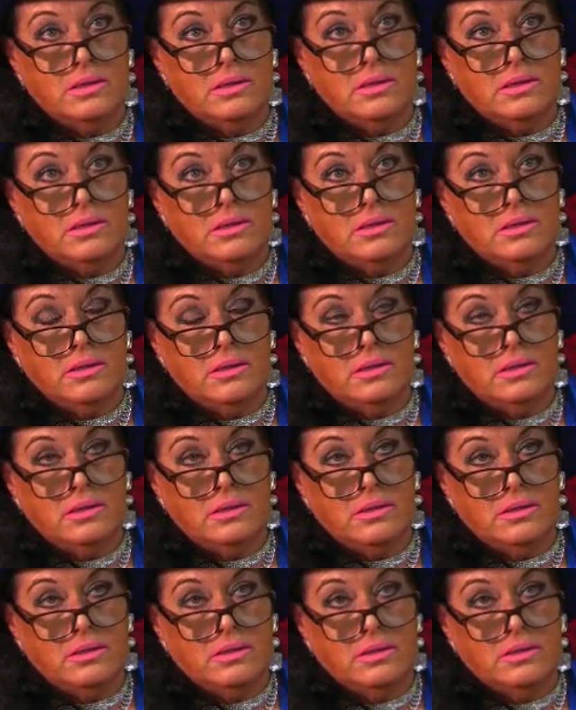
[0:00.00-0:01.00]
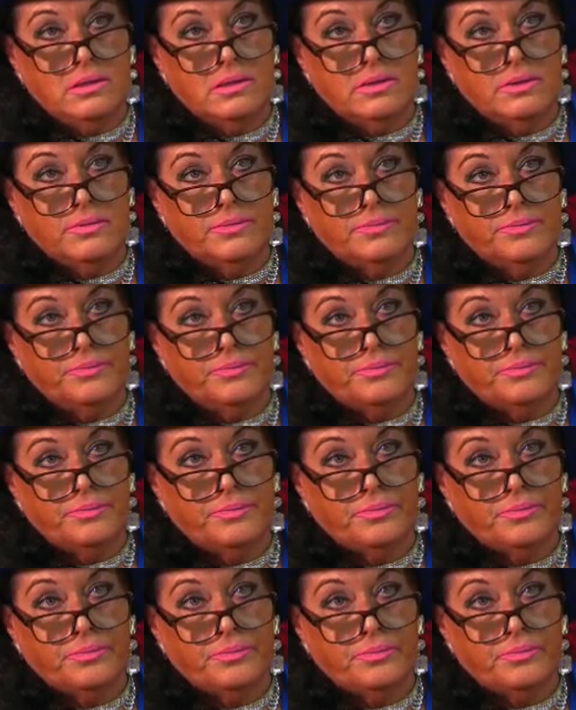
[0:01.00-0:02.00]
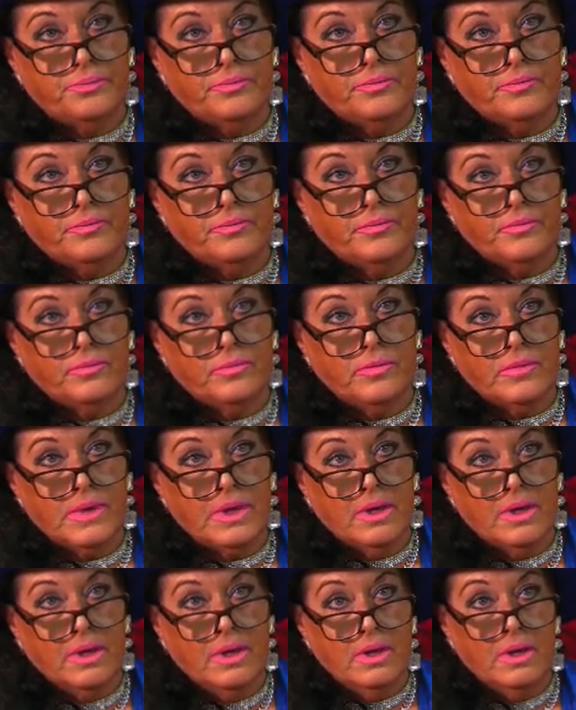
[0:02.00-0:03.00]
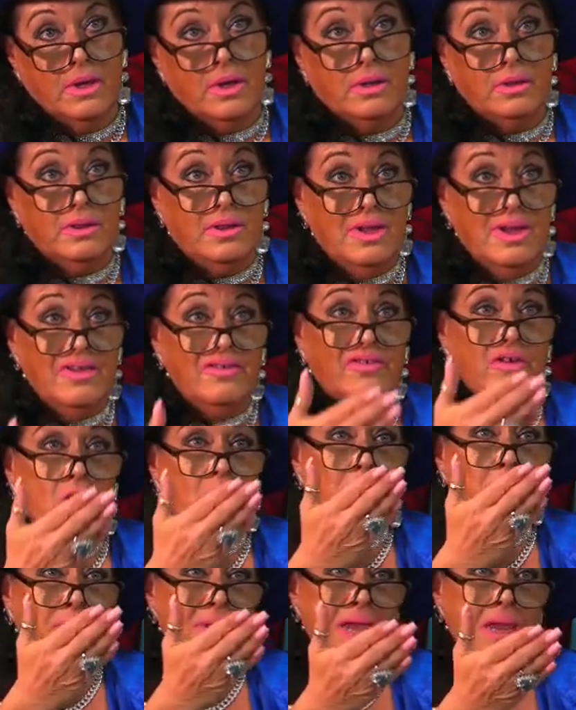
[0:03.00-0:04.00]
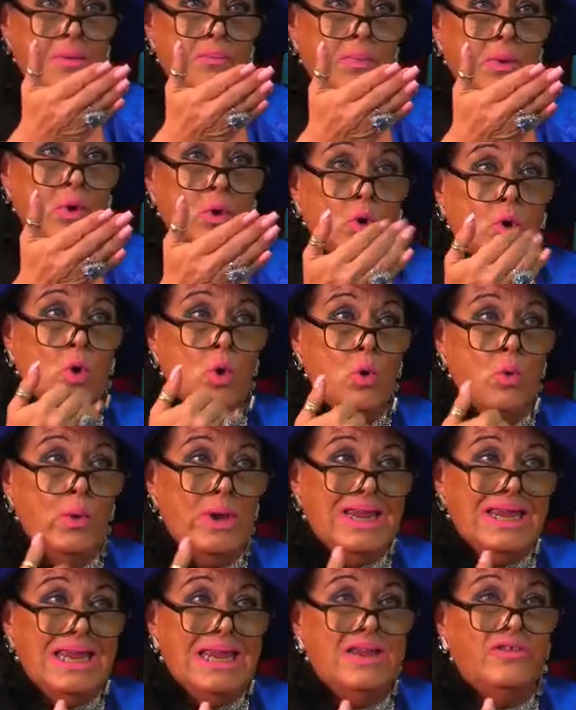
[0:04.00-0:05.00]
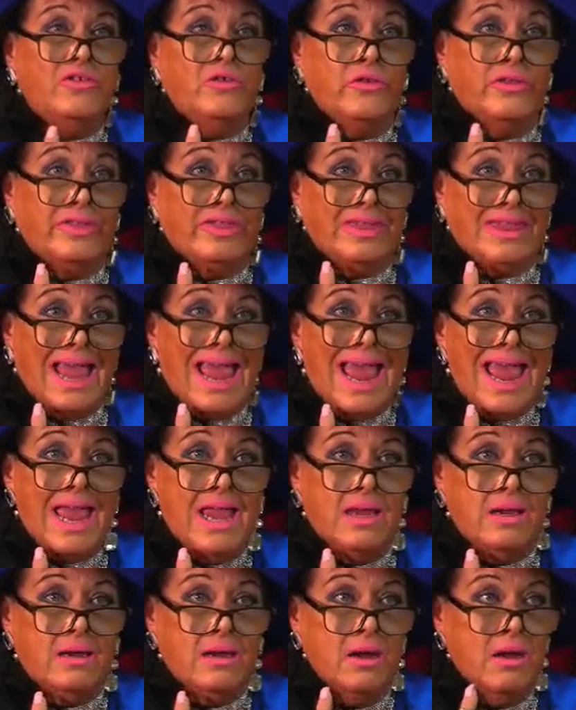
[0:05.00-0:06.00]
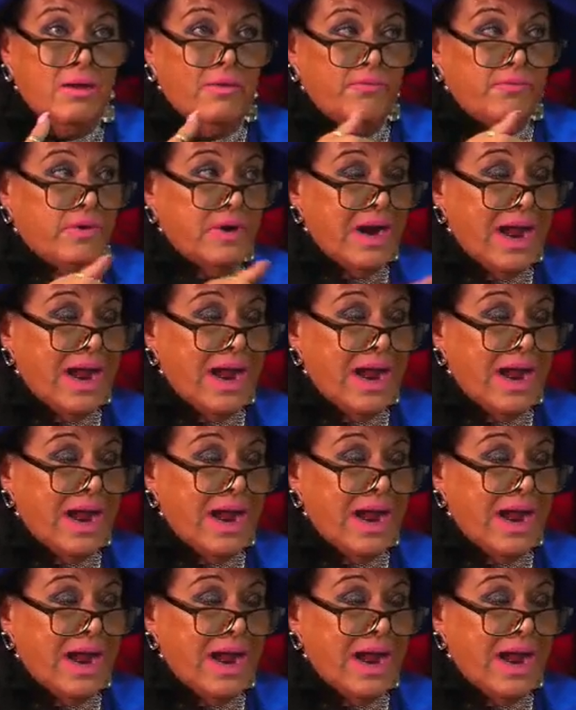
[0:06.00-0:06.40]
Um, I mean, these are these are people. These, these are, are people beings. who we need to thank for